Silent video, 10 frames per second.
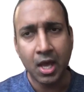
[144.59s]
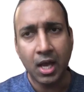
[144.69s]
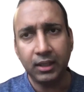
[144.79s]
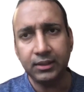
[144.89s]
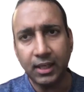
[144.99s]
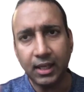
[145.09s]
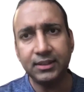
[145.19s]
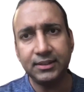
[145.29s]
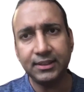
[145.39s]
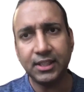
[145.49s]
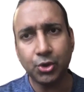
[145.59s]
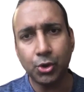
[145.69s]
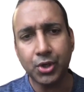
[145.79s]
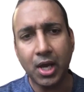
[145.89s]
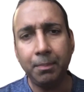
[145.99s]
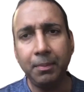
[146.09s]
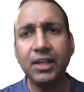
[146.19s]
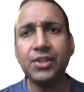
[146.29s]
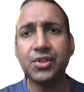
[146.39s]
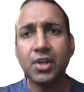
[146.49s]
And the other thing that's also happening
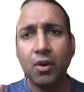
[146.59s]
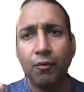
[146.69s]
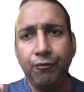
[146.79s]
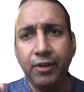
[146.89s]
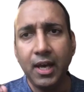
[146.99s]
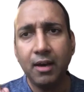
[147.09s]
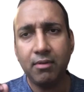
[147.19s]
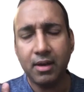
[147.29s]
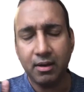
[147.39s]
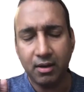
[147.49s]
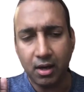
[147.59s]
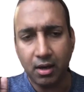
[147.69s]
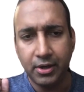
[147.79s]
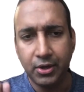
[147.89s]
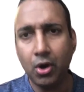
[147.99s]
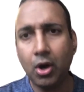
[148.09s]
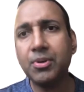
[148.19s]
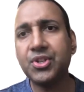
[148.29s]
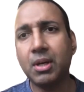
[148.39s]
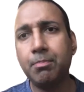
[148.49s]
is we have
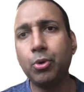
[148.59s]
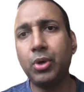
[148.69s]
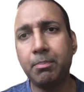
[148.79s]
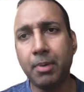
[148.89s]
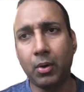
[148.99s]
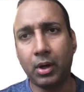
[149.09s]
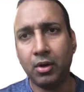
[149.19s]
enormous computing power.